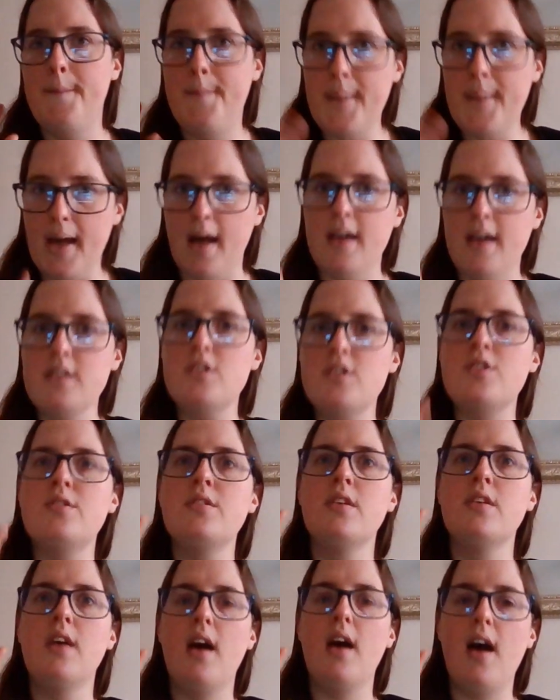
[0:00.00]

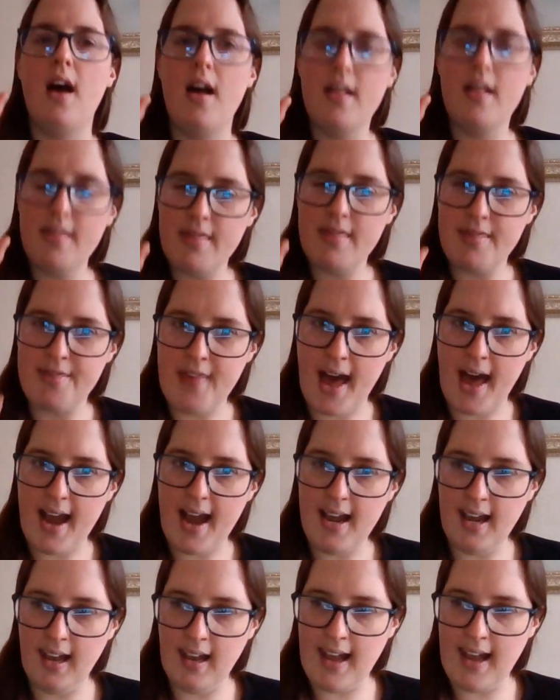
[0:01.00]
But
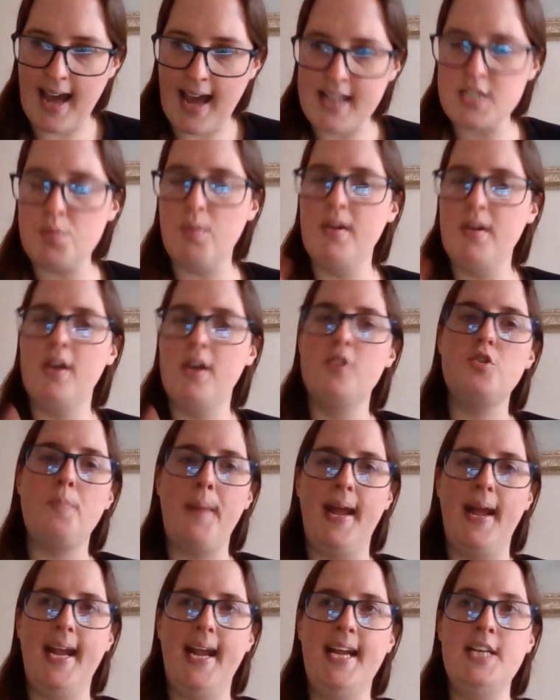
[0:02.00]
that last
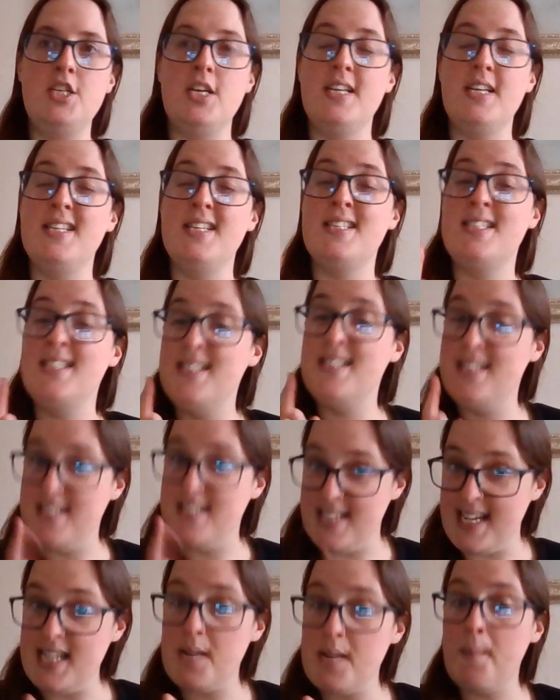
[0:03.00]
100 pages
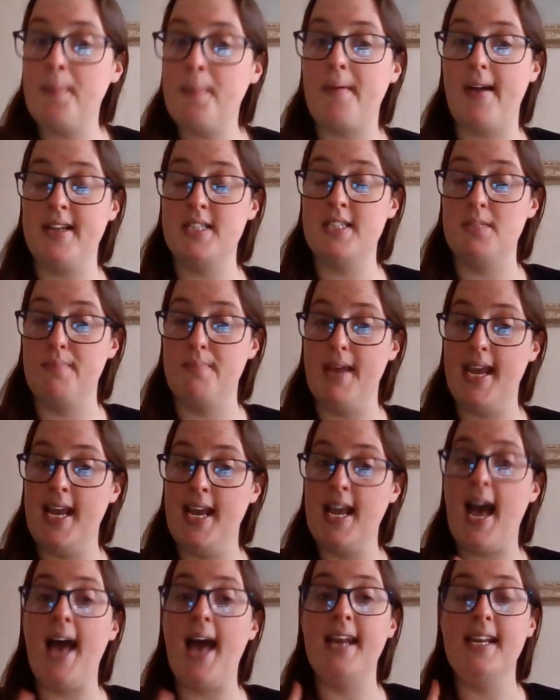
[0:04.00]
did impress
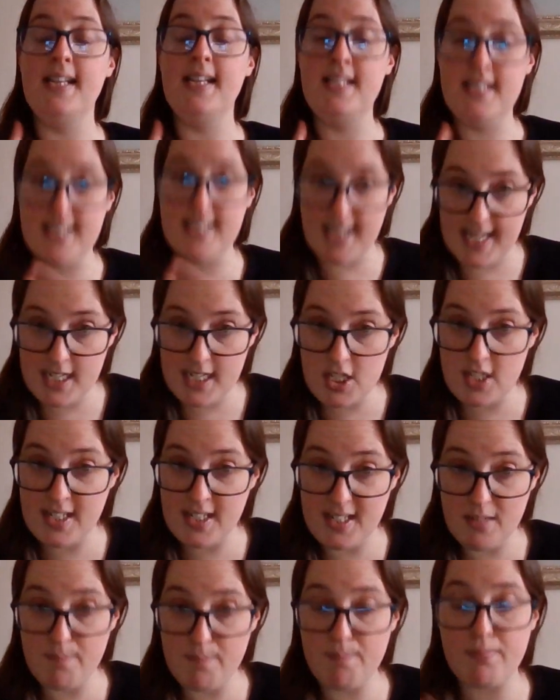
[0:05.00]
me, and it did
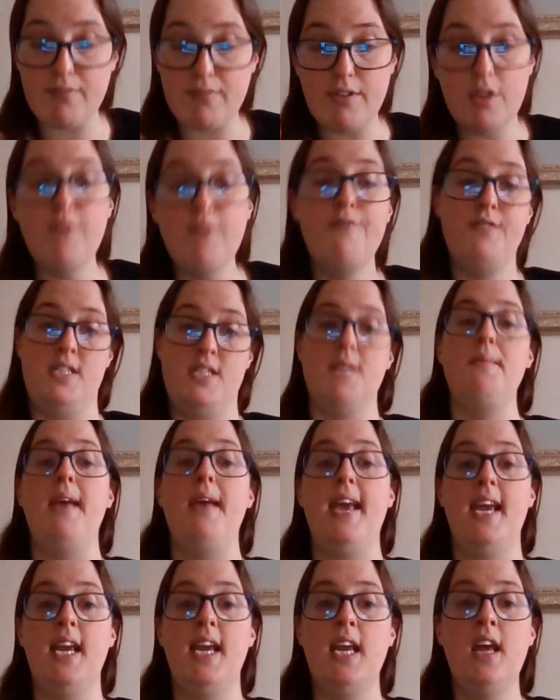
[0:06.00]
prove to
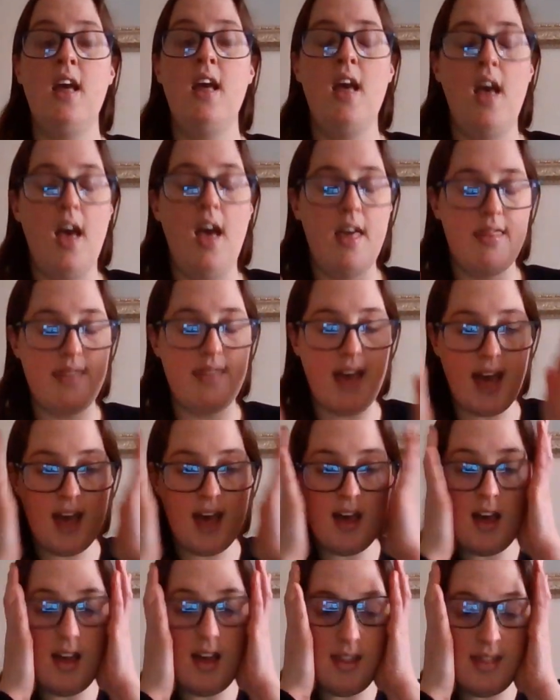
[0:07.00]
me
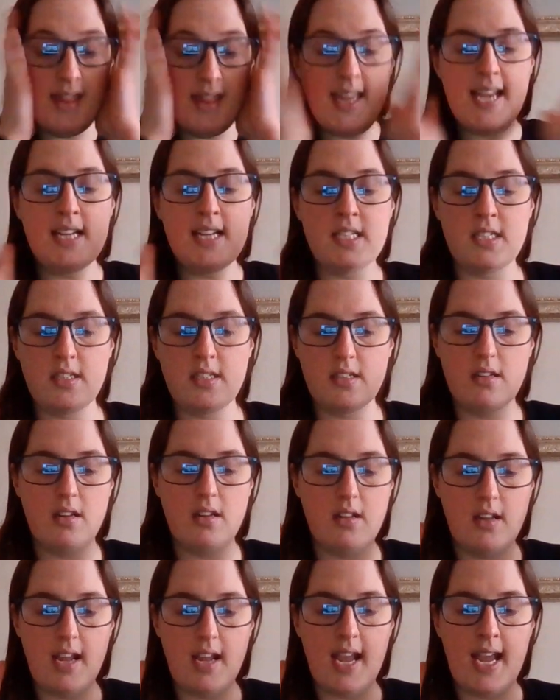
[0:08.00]
that this
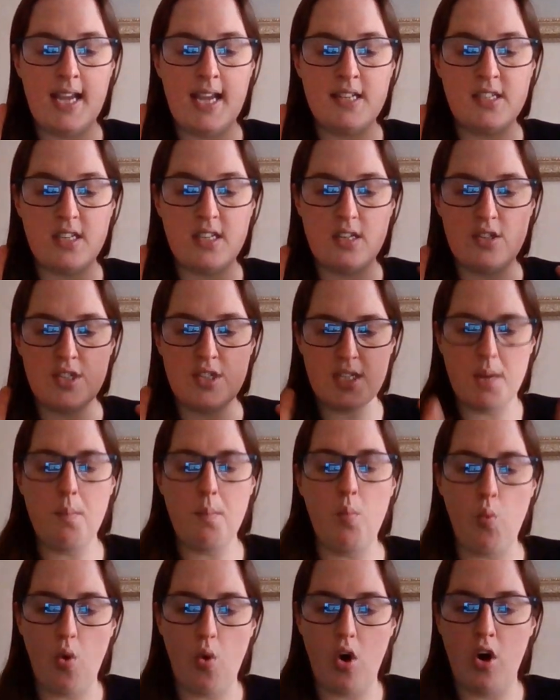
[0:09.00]
is
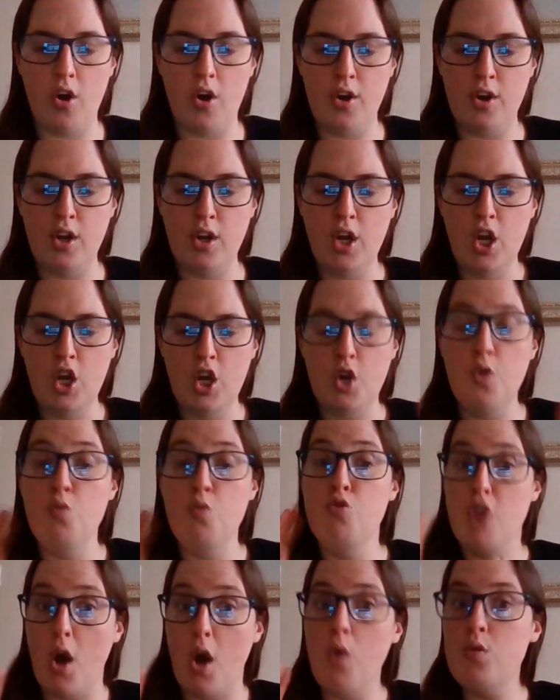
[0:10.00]
someone
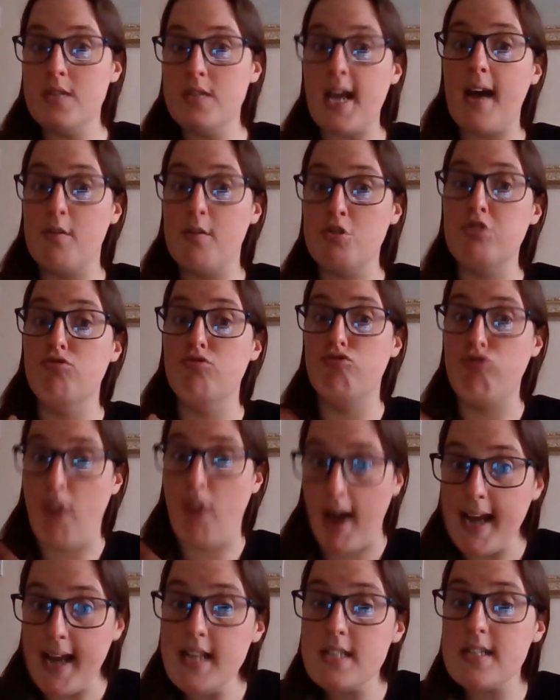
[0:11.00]
who knows how to
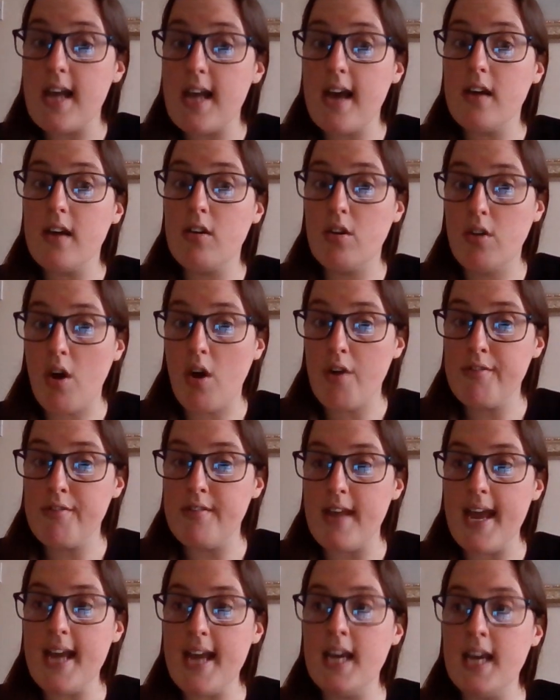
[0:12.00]
write that
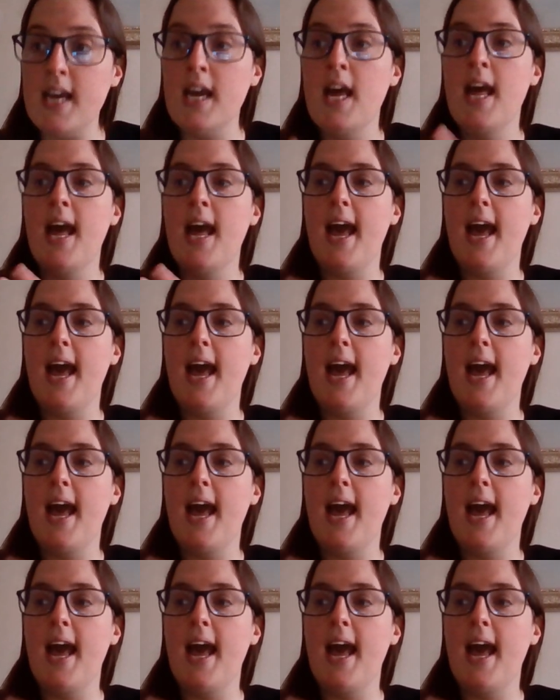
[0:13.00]
gothic.